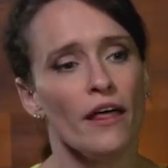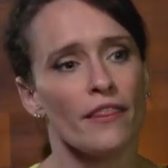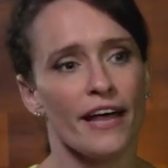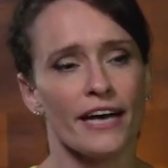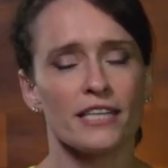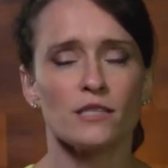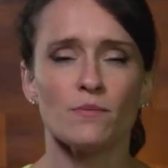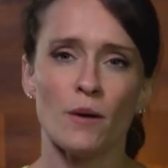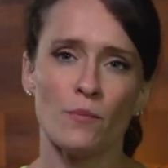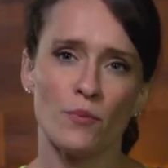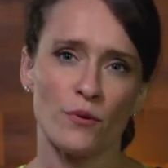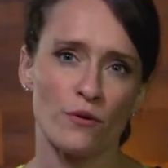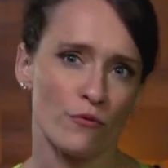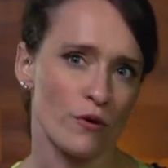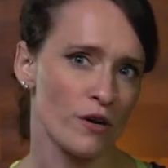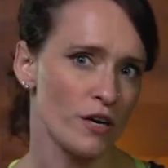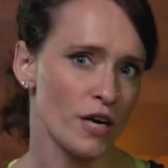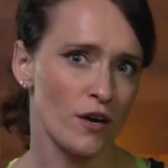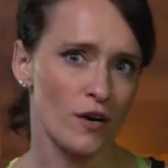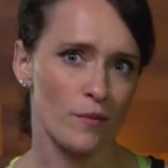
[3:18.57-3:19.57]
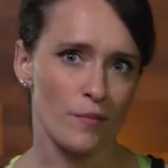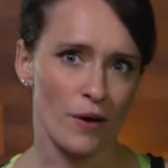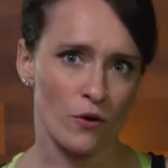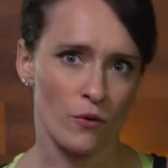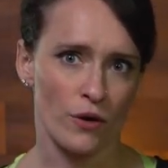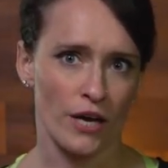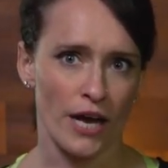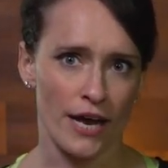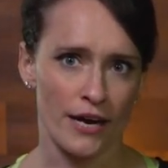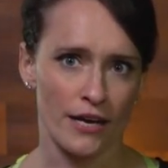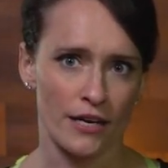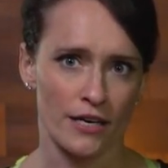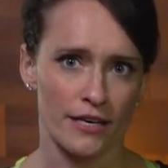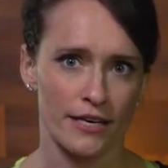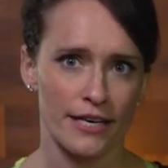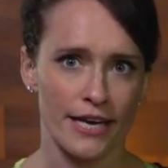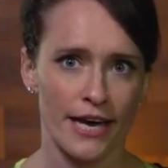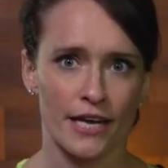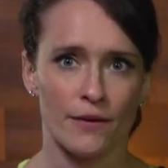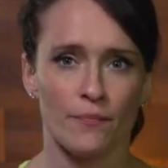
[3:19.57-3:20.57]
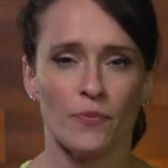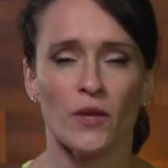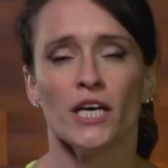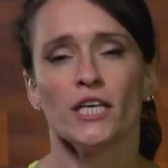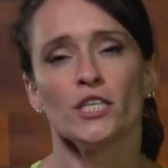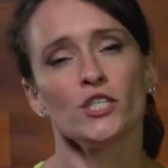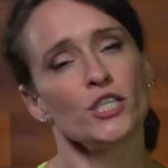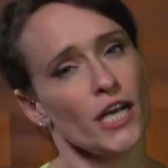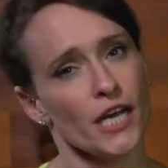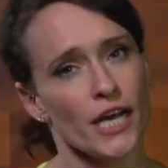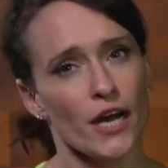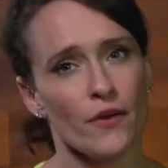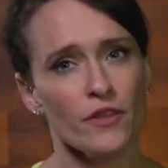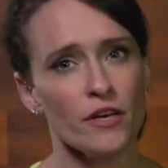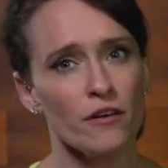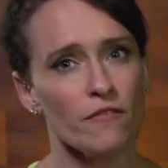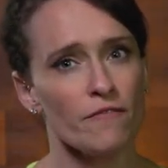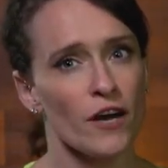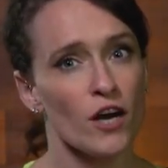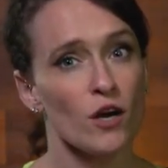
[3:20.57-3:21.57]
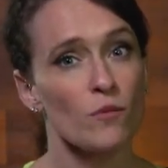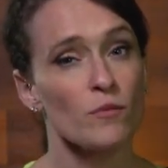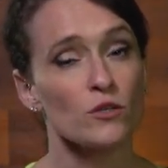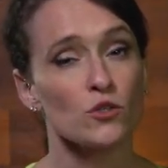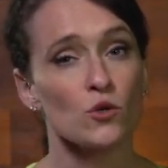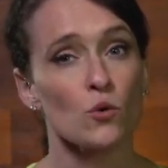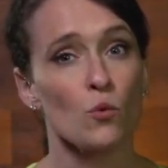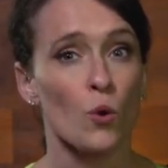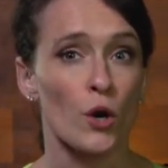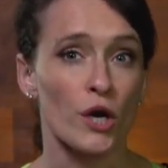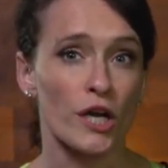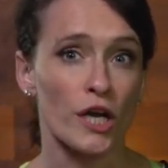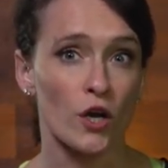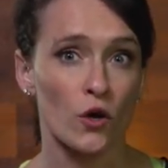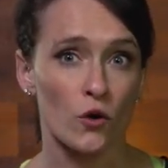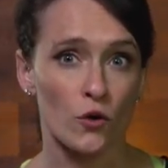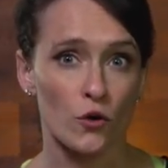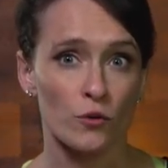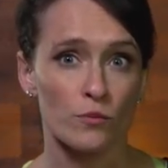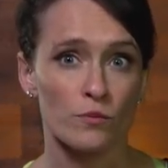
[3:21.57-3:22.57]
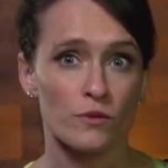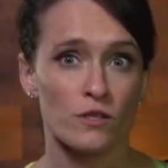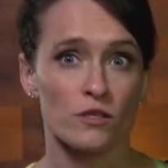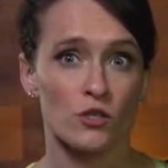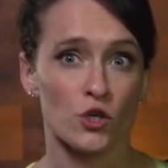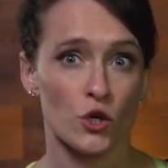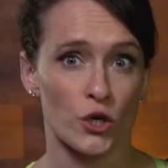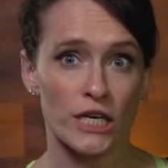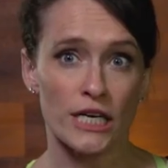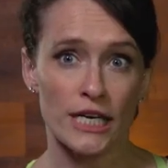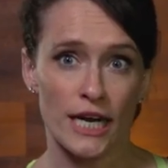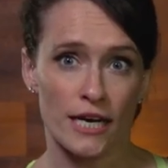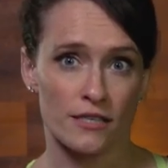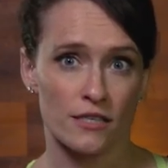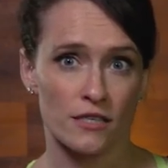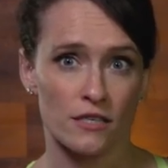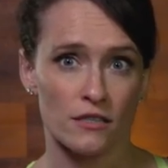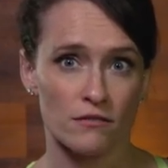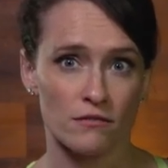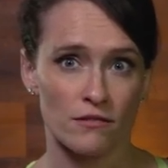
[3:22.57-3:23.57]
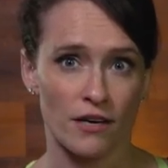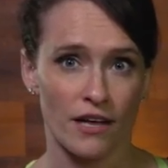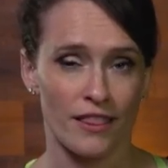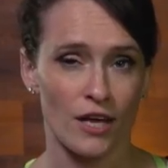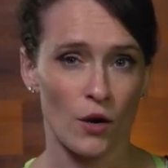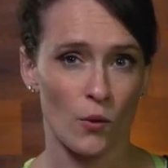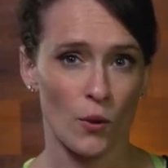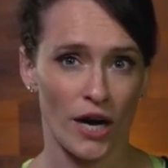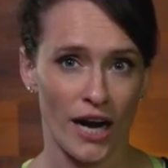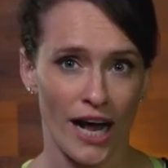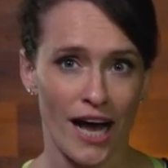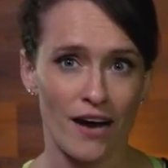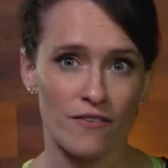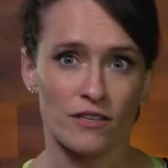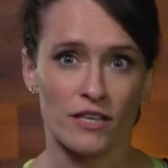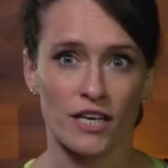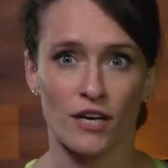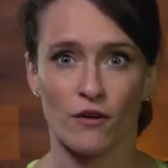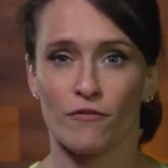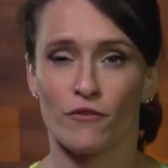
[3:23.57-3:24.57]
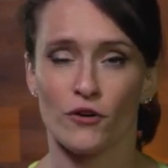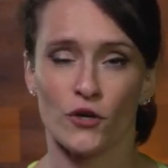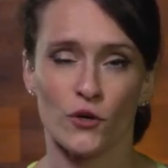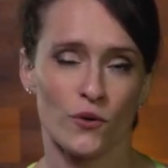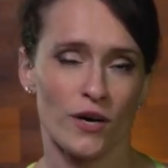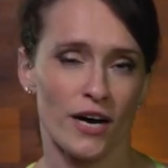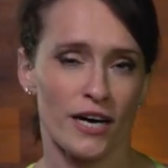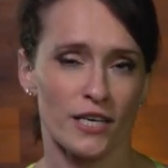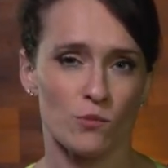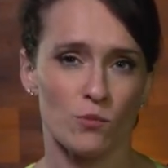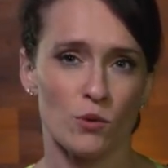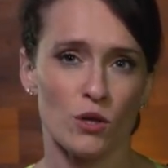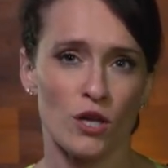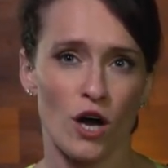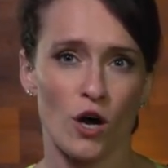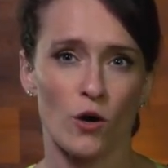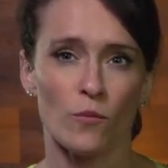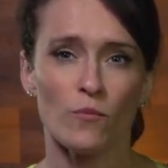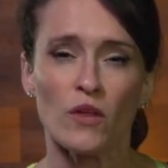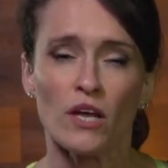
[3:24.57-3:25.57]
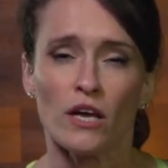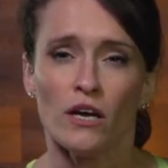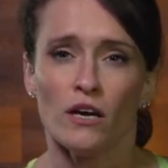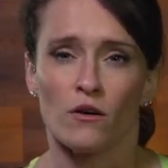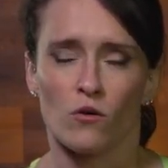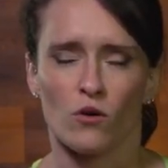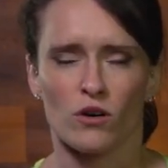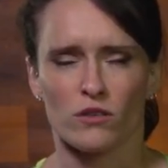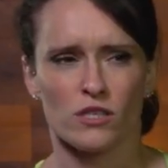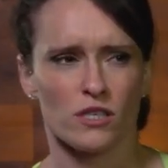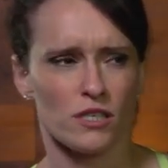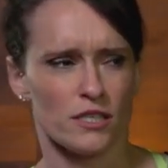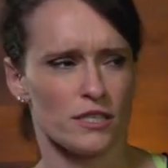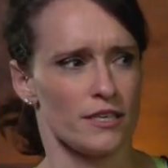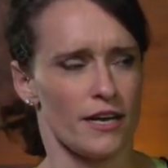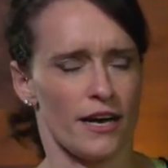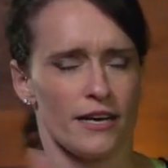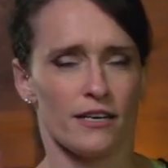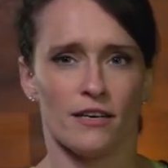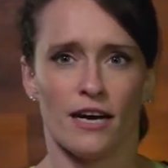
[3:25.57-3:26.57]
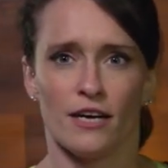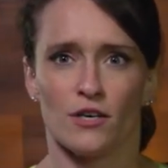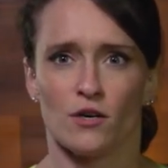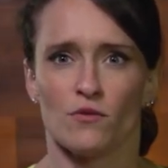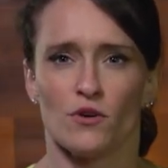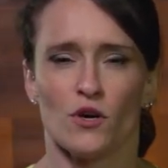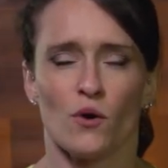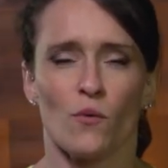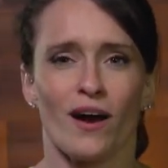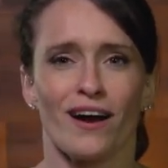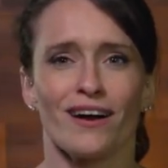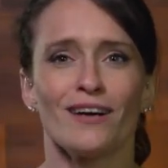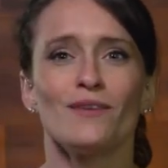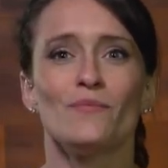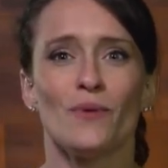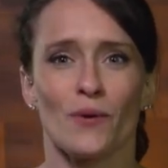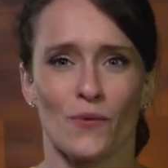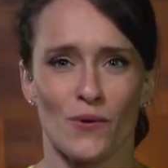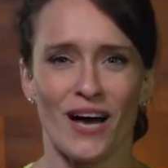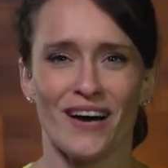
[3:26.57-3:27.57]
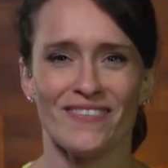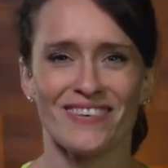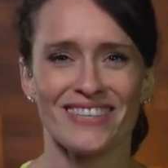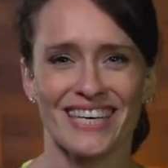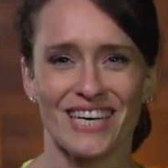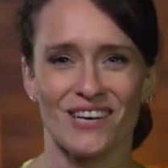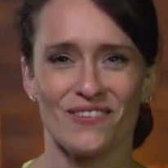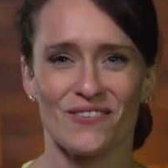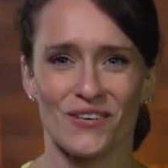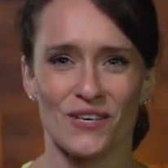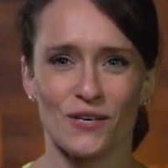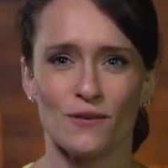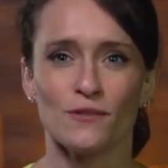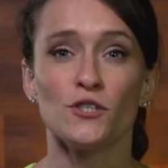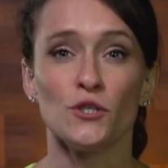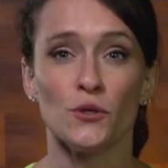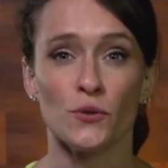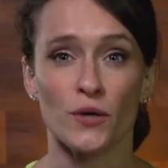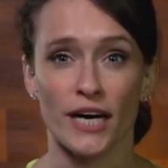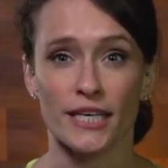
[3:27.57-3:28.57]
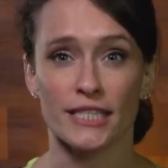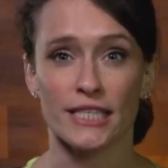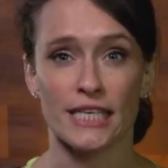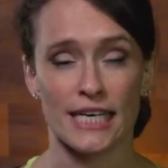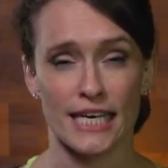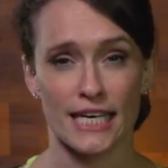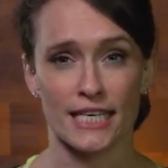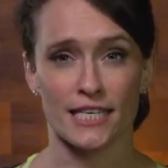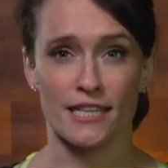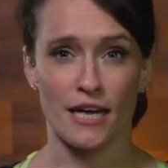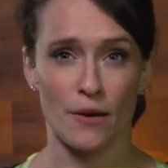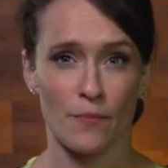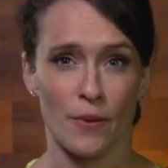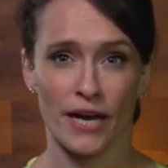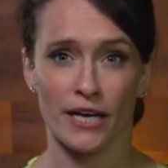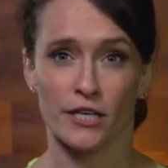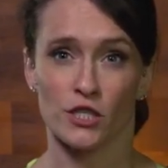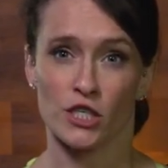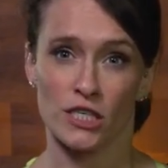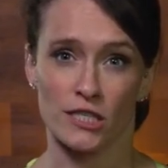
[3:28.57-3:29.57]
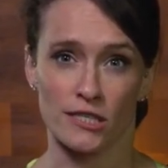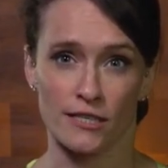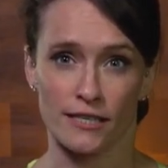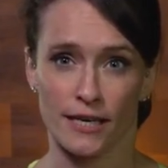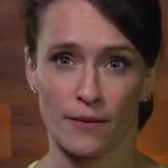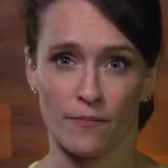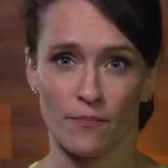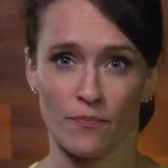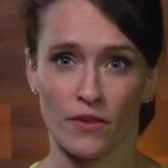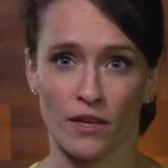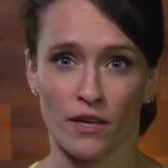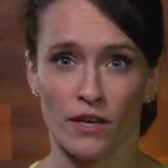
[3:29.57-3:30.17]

that's my brief rundown about organic. Again, check out the environmental working group's Dirty Dozen. I think we're going to have a link for you guys below or to the side. I don't know where, but we'll have a link for you so you guys can get to that page easily.